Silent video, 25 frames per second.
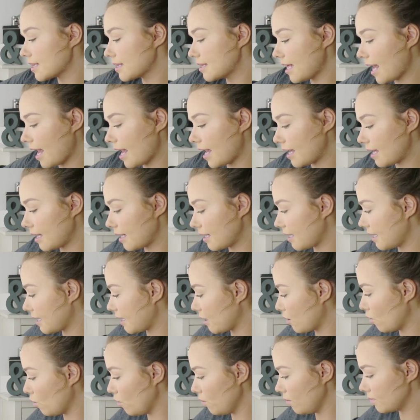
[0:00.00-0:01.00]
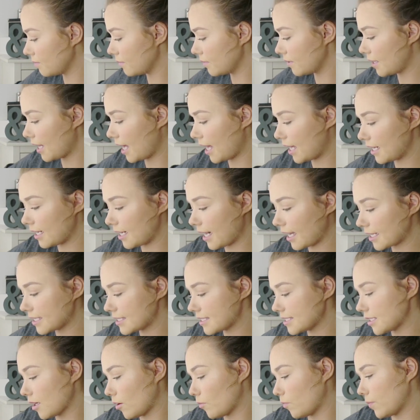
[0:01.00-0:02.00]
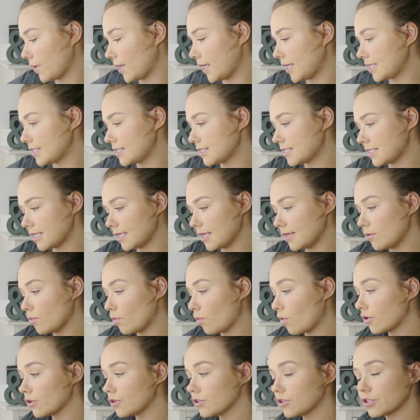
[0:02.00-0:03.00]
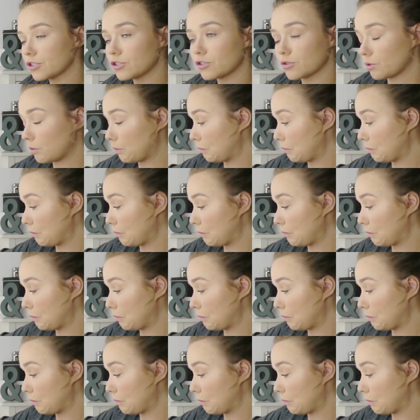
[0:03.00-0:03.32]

Then next up is the Wonder...